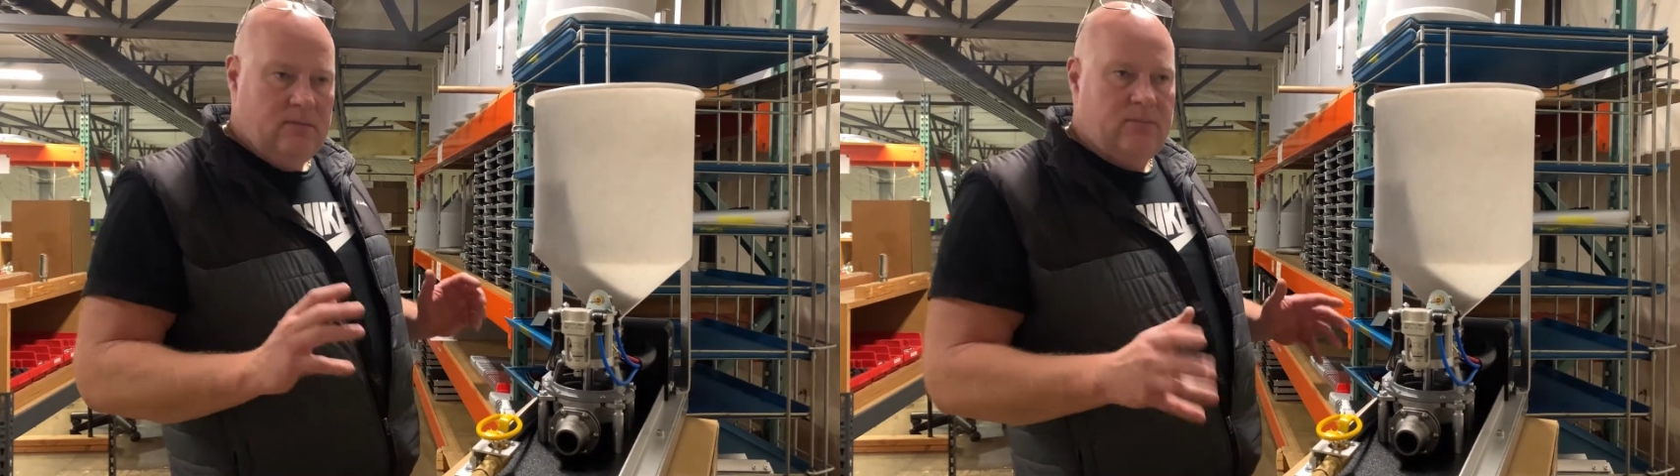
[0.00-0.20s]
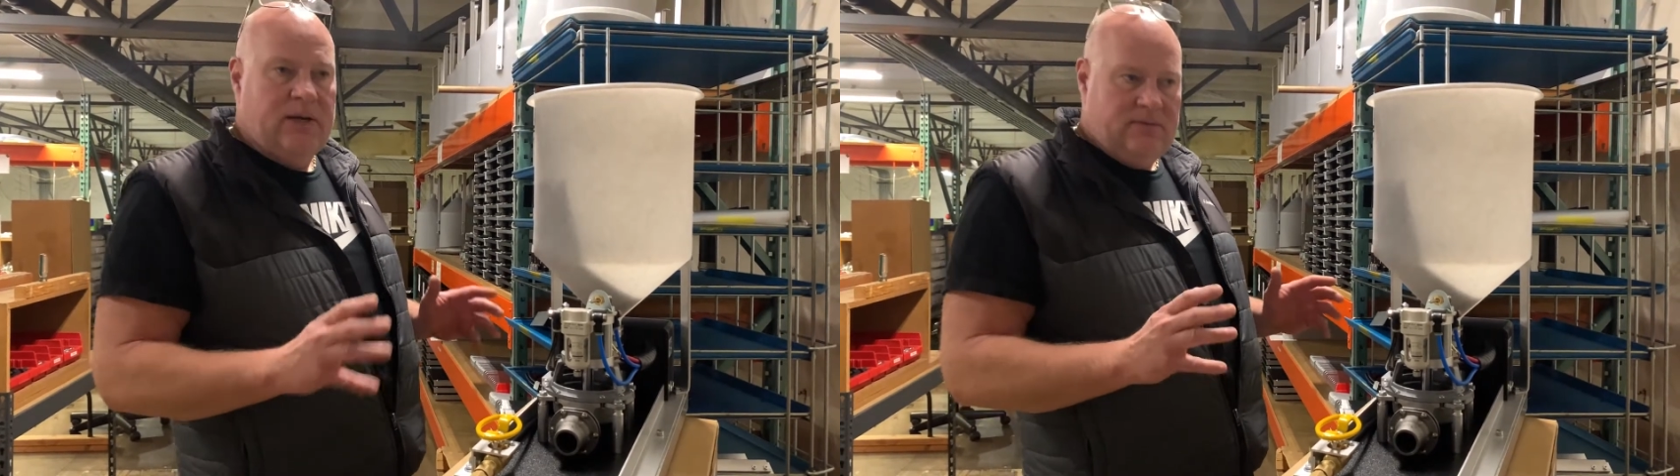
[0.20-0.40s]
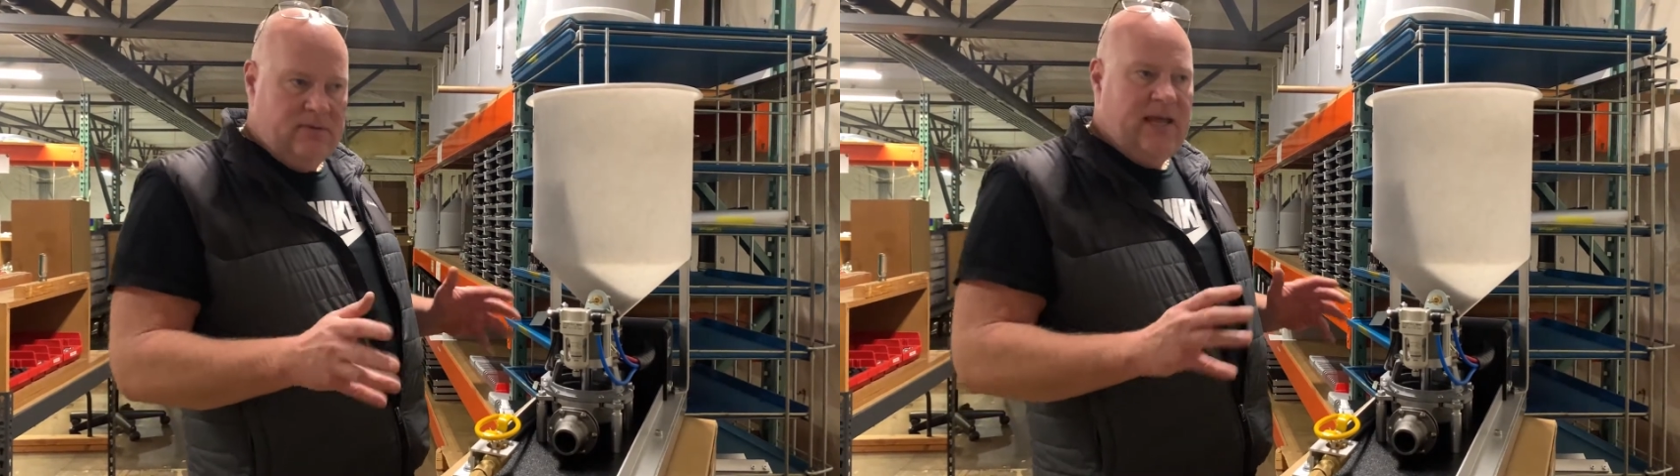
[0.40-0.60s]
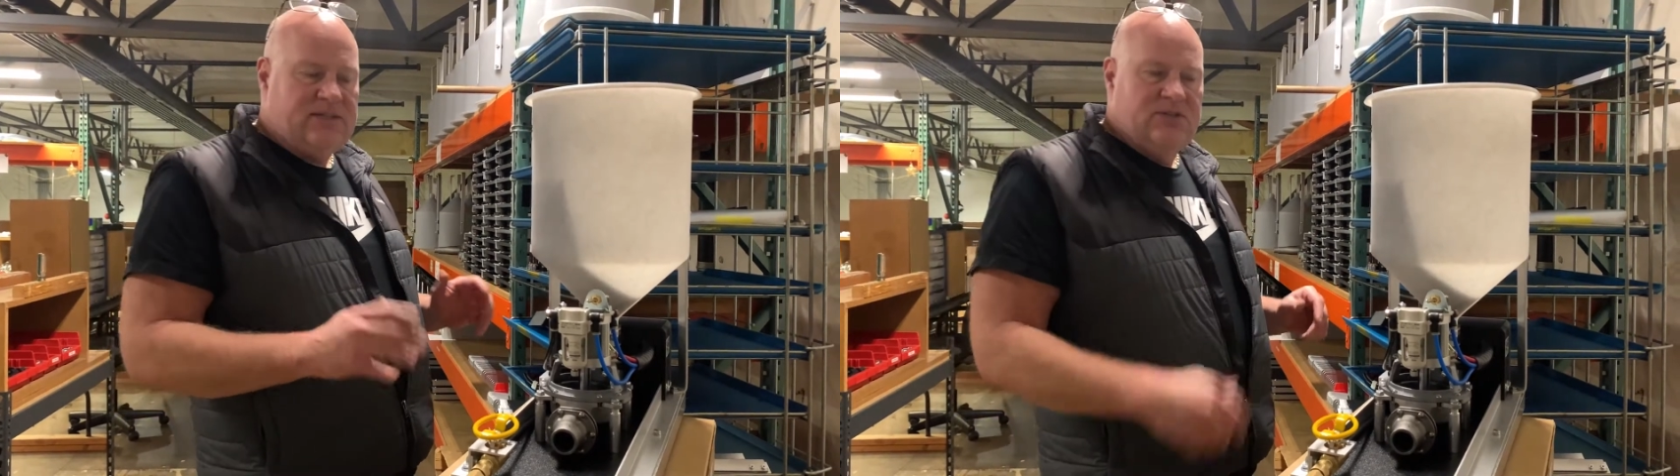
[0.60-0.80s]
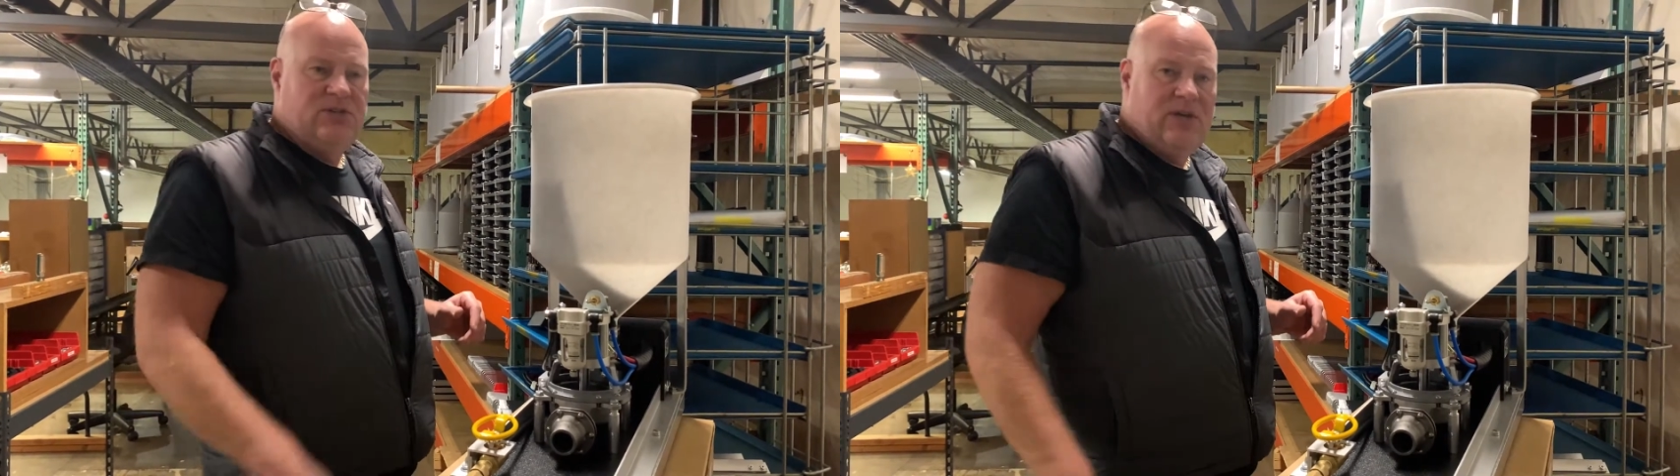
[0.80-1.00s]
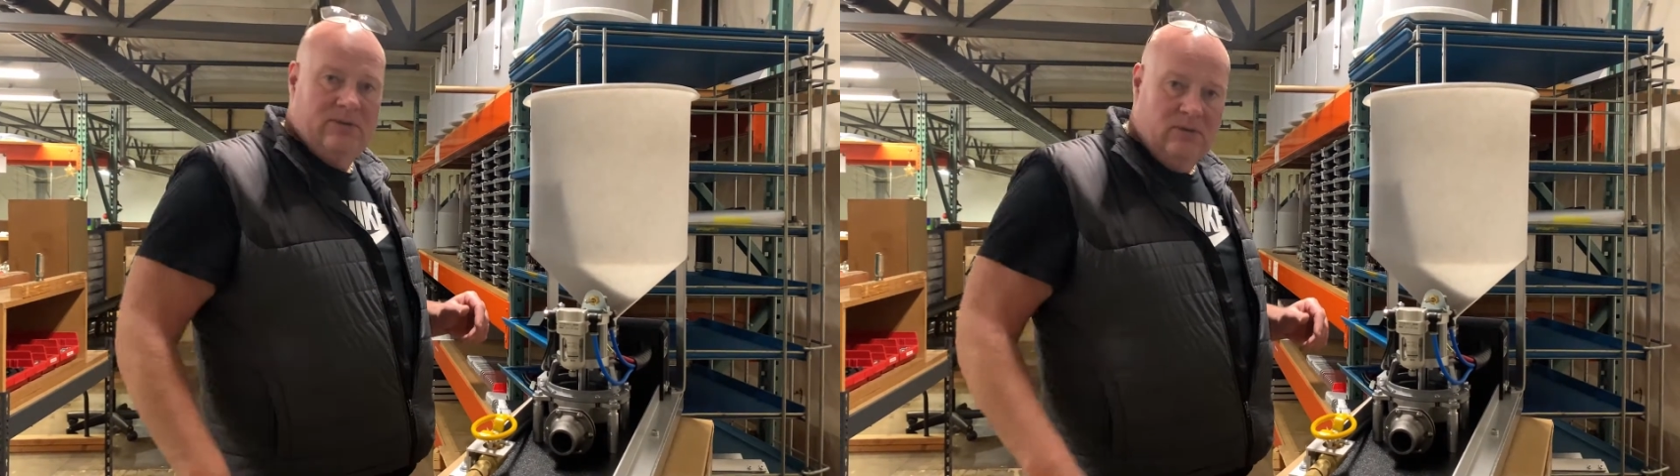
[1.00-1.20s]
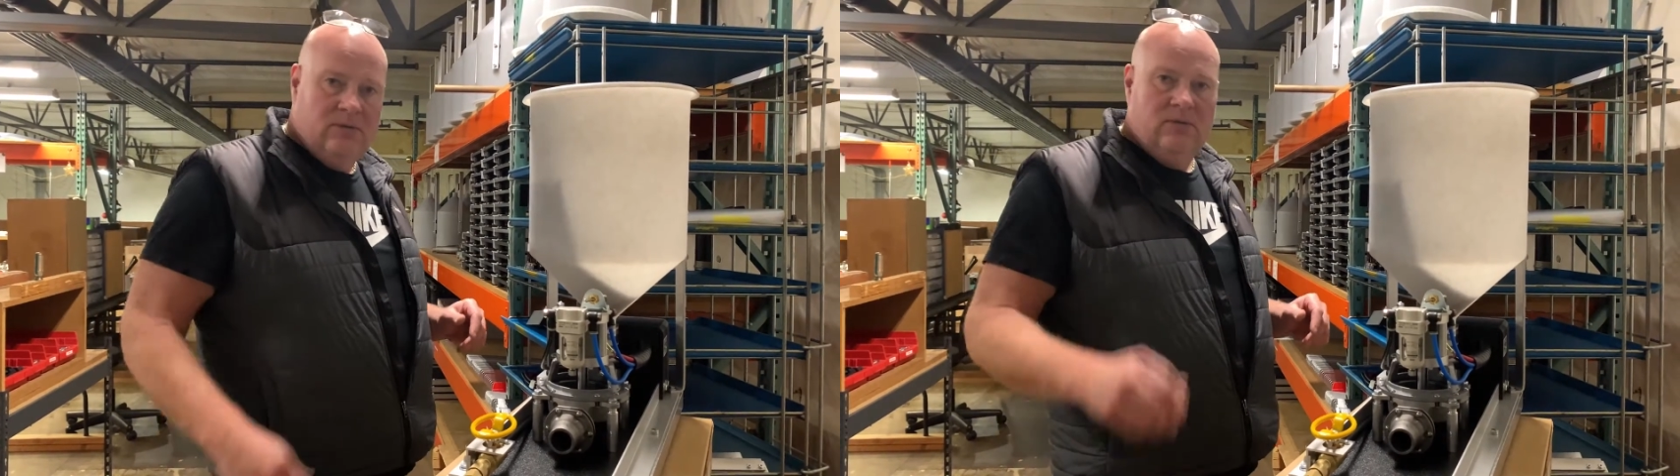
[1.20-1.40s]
But that's the general